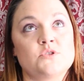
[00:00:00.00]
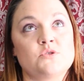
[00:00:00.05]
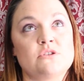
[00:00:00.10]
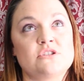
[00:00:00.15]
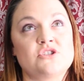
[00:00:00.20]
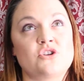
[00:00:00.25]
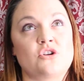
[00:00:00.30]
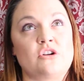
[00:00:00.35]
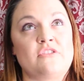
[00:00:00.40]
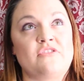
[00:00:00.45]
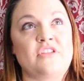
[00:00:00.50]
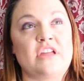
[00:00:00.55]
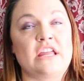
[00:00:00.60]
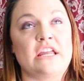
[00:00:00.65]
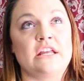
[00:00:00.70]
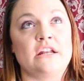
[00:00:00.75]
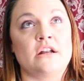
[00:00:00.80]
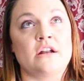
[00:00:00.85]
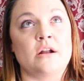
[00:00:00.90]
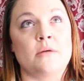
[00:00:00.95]
I started
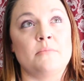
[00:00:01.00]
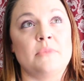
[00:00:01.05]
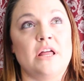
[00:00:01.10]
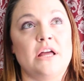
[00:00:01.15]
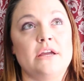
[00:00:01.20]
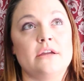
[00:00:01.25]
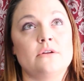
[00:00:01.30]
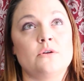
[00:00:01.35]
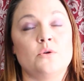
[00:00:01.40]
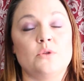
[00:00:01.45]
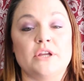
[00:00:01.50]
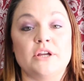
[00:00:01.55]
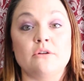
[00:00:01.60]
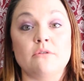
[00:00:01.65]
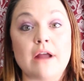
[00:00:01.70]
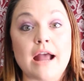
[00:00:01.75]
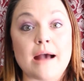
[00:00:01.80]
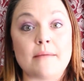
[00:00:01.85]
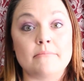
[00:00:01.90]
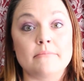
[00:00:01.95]
thinking, and I'm like, holy
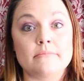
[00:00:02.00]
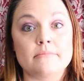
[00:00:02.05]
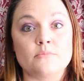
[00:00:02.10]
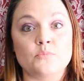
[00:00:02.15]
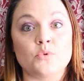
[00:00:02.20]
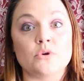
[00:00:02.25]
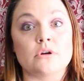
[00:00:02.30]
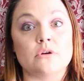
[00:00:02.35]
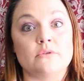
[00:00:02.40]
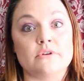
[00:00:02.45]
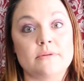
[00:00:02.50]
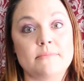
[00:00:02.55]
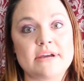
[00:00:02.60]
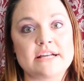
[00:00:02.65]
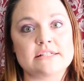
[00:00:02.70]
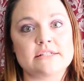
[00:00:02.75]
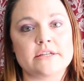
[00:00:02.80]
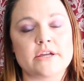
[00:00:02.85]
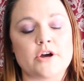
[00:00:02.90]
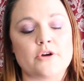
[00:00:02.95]
crap, we're going to
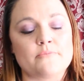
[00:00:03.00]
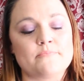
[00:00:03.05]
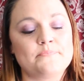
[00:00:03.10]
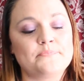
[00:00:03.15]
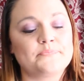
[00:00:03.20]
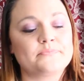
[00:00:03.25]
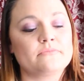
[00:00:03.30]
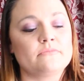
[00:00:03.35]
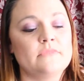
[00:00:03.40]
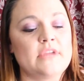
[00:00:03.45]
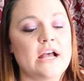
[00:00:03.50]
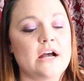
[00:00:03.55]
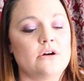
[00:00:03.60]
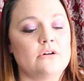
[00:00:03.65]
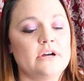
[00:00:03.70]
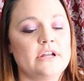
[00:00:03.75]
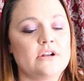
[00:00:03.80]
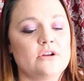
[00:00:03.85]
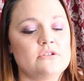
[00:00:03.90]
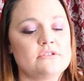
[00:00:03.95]
Mexico.
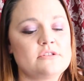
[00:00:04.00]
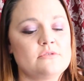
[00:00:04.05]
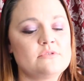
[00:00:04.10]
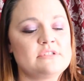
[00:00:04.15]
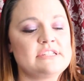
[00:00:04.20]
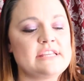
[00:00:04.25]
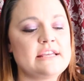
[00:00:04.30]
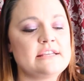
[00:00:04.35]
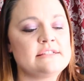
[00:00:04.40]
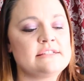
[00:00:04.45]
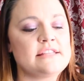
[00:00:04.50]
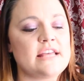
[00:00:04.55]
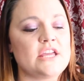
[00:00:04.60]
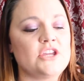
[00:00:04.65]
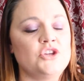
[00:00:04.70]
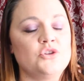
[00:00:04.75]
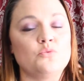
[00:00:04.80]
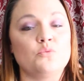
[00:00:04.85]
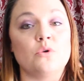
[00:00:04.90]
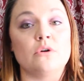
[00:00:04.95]
Now, it also says
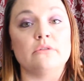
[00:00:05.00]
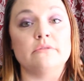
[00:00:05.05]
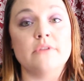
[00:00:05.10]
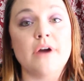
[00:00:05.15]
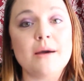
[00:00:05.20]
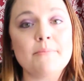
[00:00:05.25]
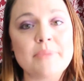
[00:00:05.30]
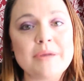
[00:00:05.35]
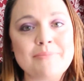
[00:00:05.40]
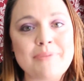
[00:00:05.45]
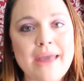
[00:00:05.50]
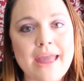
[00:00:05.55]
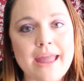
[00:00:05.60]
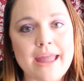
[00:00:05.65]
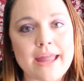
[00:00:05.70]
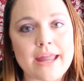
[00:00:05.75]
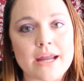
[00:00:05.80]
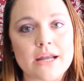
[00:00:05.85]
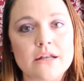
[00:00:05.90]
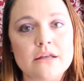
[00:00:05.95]
that you will not be
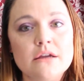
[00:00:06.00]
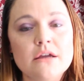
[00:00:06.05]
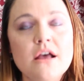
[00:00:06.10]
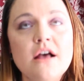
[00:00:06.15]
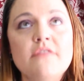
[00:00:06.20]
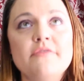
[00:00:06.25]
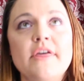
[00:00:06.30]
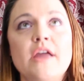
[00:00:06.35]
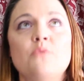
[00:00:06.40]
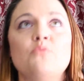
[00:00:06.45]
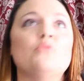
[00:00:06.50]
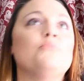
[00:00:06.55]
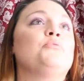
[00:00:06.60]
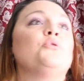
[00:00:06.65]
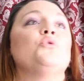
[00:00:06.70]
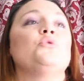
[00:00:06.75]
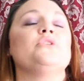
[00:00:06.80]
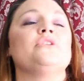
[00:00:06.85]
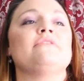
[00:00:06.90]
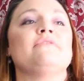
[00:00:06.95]
paid. They will
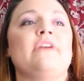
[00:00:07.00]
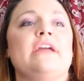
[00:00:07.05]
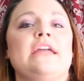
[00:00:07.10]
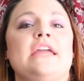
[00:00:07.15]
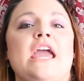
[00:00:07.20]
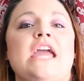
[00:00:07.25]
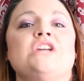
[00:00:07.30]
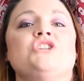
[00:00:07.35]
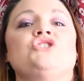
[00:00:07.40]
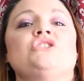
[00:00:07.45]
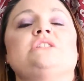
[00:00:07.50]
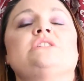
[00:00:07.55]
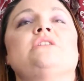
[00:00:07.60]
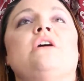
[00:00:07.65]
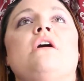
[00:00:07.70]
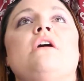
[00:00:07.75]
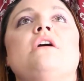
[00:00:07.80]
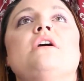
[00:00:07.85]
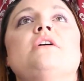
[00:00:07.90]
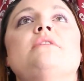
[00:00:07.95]
pull your vacation
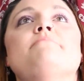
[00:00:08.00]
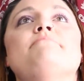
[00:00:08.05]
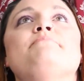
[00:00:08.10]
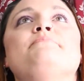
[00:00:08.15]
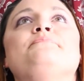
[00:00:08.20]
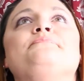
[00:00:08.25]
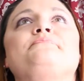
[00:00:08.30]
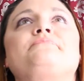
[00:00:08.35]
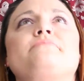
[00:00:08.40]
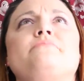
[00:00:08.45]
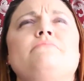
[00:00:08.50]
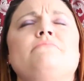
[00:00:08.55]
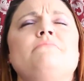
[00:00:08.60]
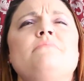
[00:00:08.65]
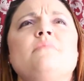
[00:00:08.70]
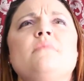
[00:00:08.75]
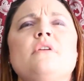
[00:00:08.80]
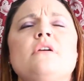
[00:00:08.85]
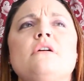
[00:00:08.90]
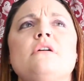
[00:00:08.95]
time.
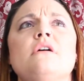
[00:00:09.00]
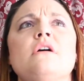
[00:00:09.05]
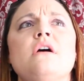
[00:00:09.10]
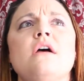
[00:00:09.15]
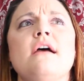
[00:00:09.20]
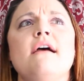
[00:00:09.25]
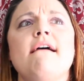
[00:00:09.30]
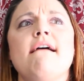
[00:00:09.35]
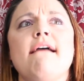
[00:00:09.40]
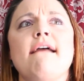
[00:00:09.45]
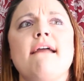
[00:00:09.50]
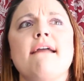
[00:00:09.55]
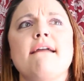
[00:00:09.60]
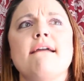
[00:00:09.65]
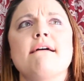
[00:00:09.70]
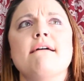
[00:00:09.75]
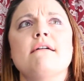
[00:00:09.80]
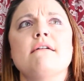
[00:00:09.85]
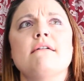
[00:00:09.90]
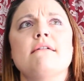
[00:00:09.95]

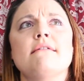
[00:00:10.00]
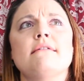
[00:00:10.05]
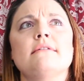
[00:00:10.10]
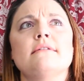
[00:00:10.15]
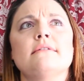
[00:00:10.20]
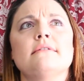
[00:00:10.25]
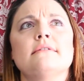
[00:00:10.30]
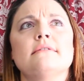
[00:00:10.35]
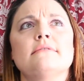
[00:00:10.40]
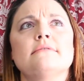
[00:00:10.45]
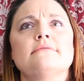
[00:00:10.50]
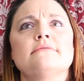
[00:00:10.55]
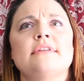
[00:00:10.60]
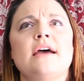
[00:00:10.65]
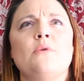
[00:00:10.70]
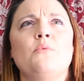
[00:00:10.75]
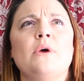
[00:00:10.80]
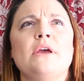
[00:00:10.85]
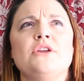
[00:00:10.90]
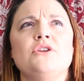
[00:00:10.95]
and
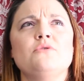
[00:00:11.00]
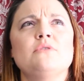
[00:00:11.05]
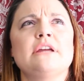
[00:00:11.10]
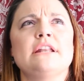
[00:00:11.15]
that way you